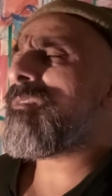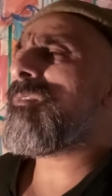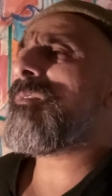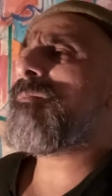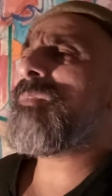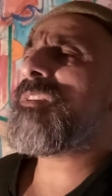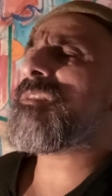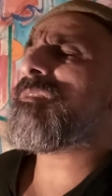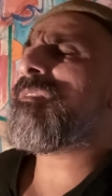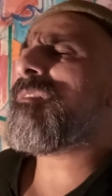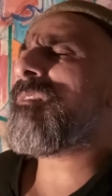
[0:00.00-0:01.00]
The
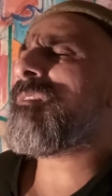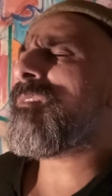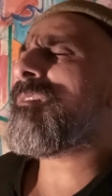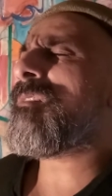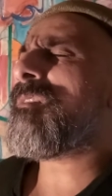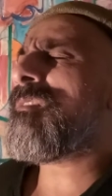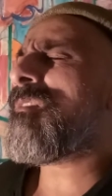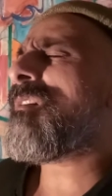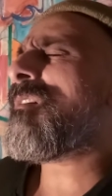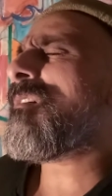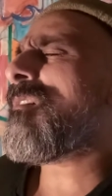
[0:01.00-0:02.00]
mission
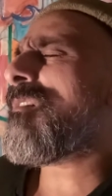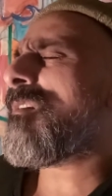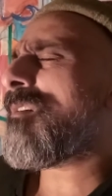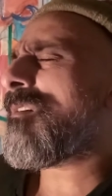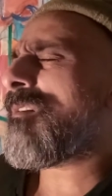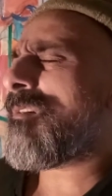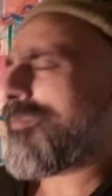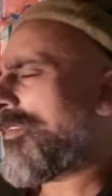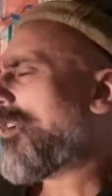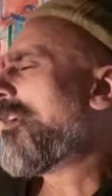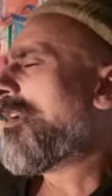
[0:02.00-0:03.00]

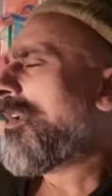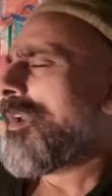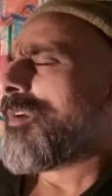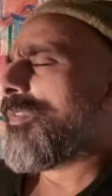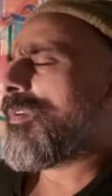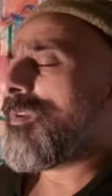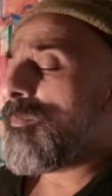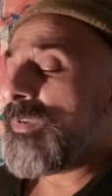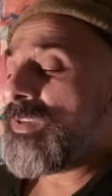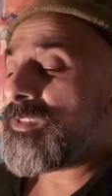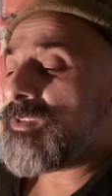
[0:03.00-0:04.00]
of the
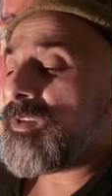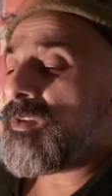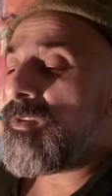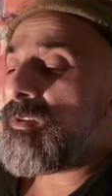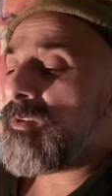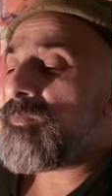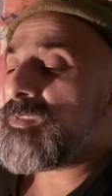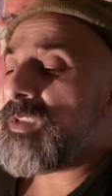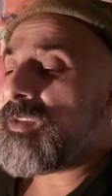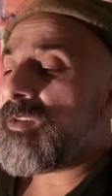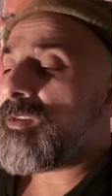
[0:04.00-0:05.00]
mission of
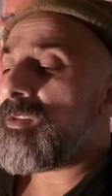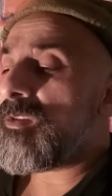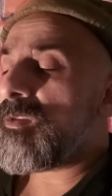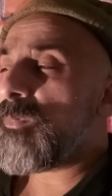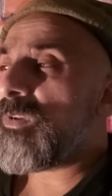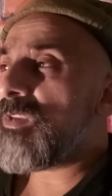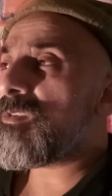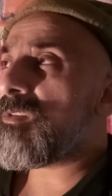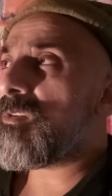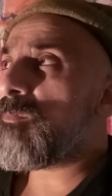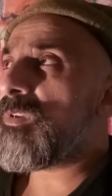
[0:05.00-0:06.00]
Zainab is
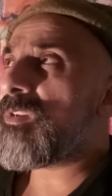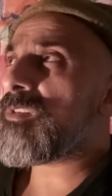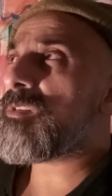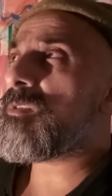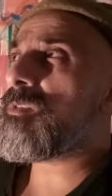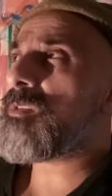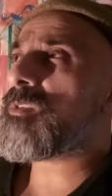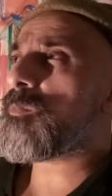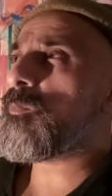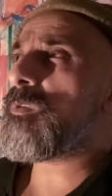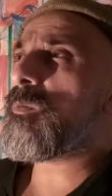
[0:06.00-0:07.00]
a mission
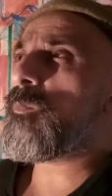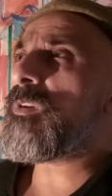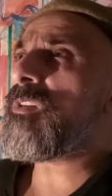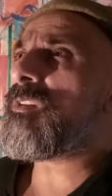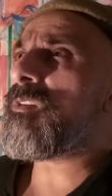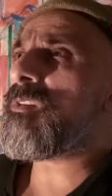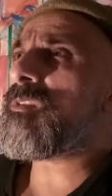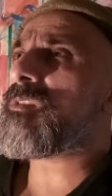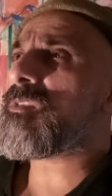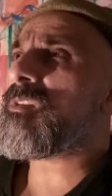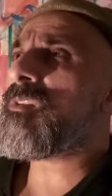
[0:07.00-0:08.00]
that we would
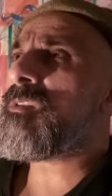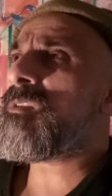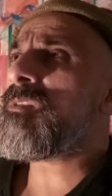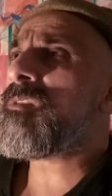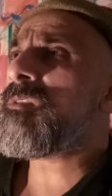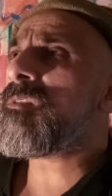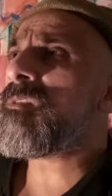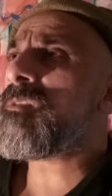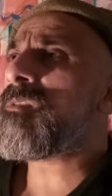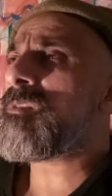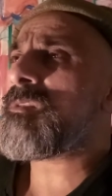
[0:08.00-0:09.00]

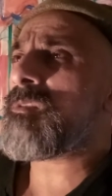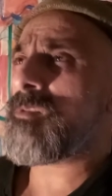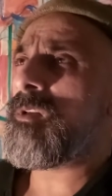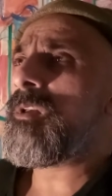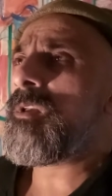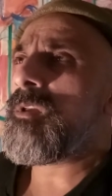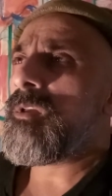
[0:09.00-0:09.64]
instill